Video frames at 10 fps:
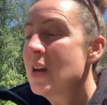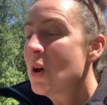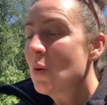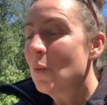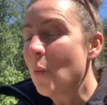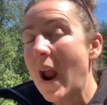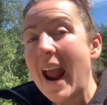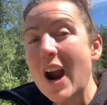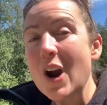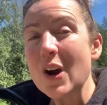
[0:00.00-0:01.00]

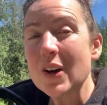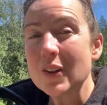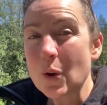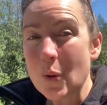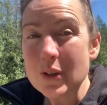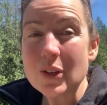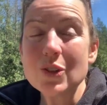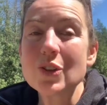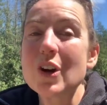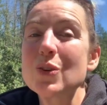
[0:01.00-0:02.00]
where the horses
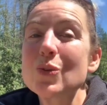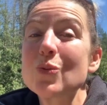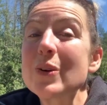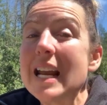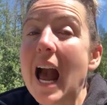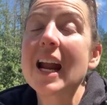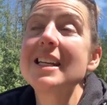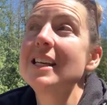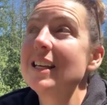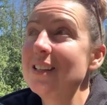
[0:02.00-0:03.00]
start
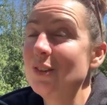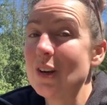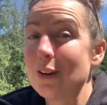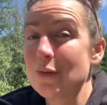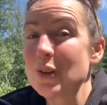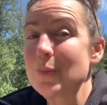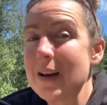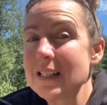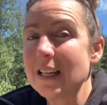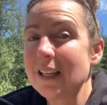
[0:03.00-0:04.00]
reacting instead of
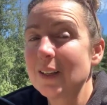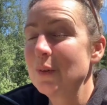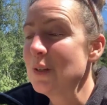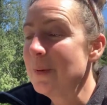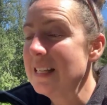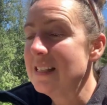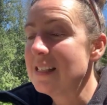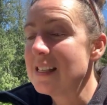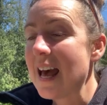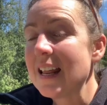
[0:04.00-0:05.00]
responding, which means
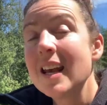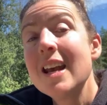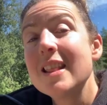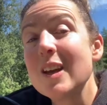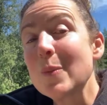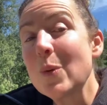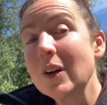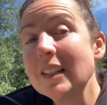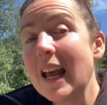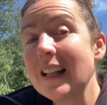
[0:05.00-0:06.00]
that they're
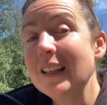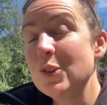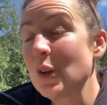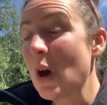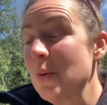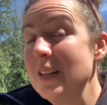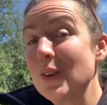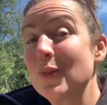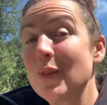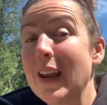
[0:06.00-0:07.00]
more likely to go into
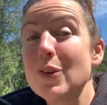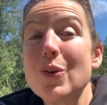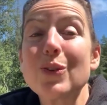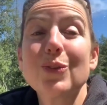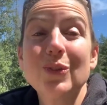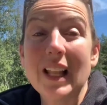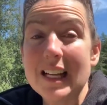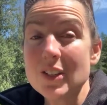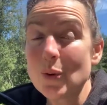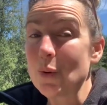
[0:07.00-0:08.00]
fight or
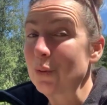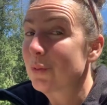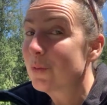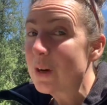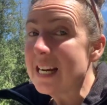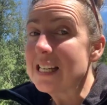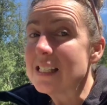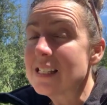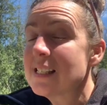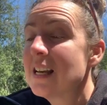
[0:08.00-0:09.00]
flight or
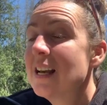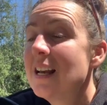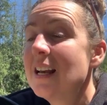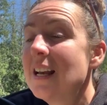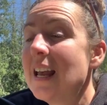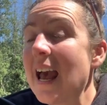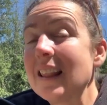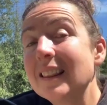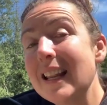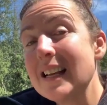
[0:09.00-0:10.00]
freeze and
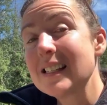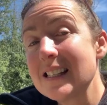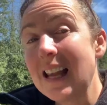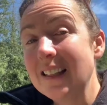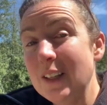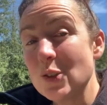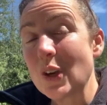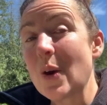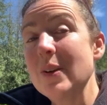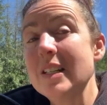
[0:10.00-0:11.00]
less likely to
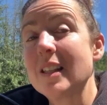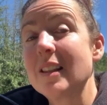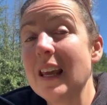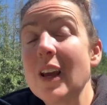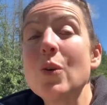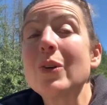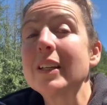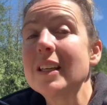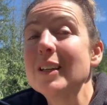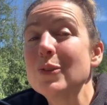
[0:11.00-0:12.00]
go into think or
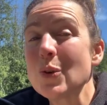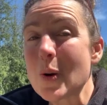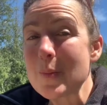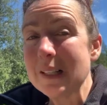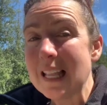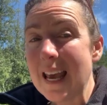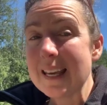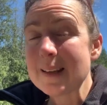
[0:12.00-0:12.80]
yield or play.